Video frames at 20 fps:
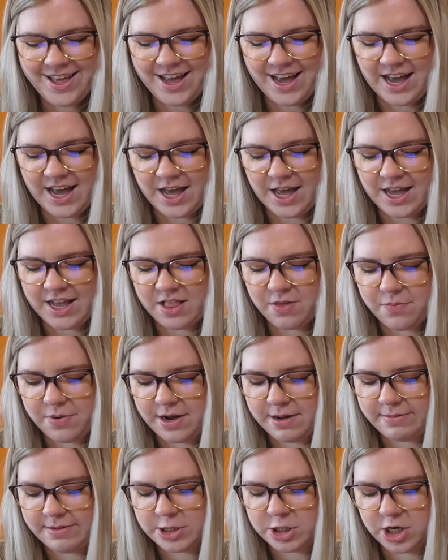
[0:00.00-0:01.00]
It's
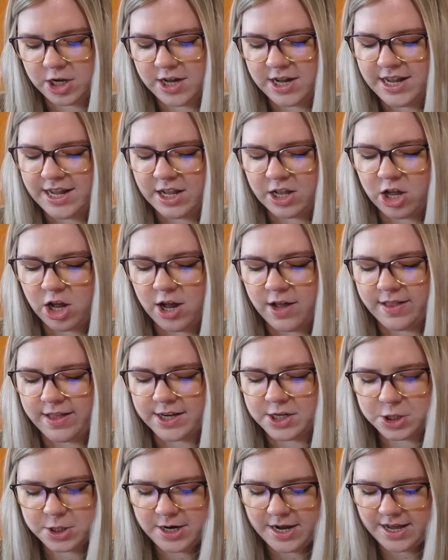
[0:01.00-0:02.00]
pretty much all
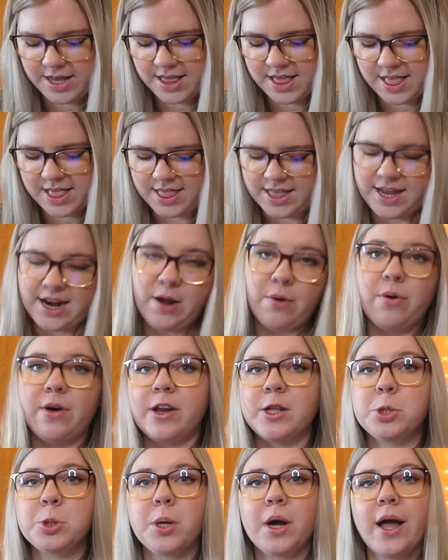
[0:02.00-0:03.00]
alcoholic drinks that I
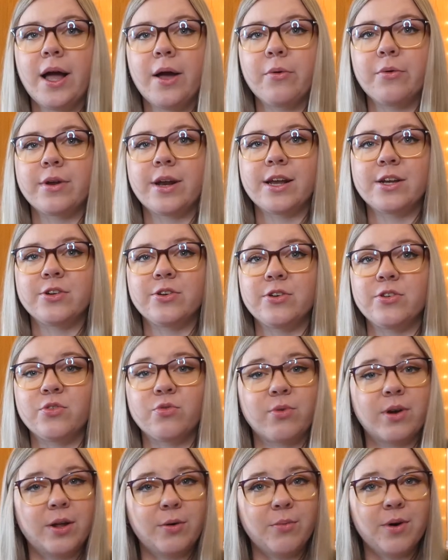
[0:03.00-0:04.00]
want to try when I turn
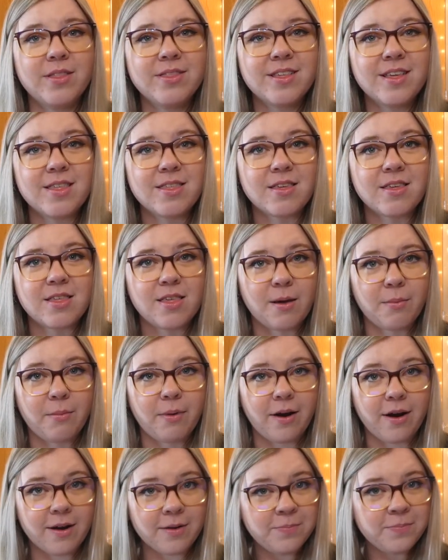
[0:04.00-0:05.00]
21 this
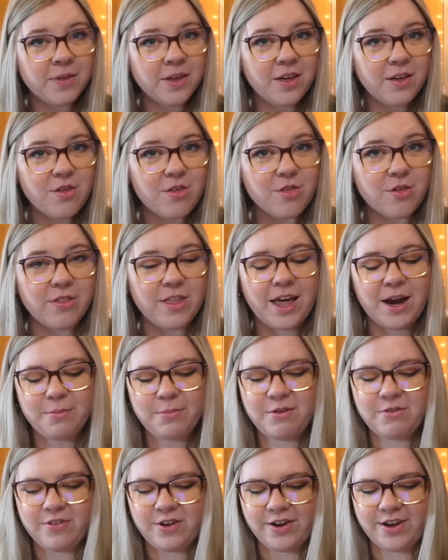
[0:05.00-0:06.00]
December, so that'll
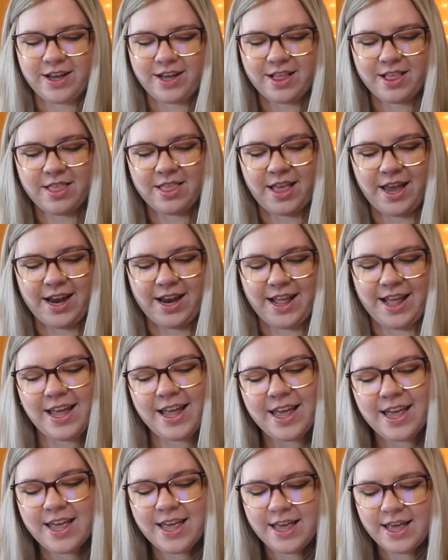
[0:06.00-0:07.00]
be very
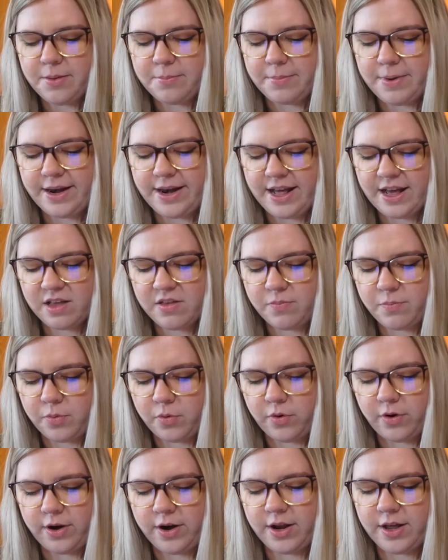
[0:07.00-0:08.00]
exciting. My next
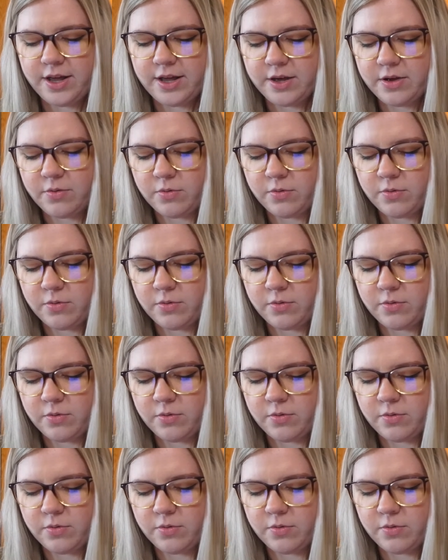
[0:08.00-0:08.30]
board,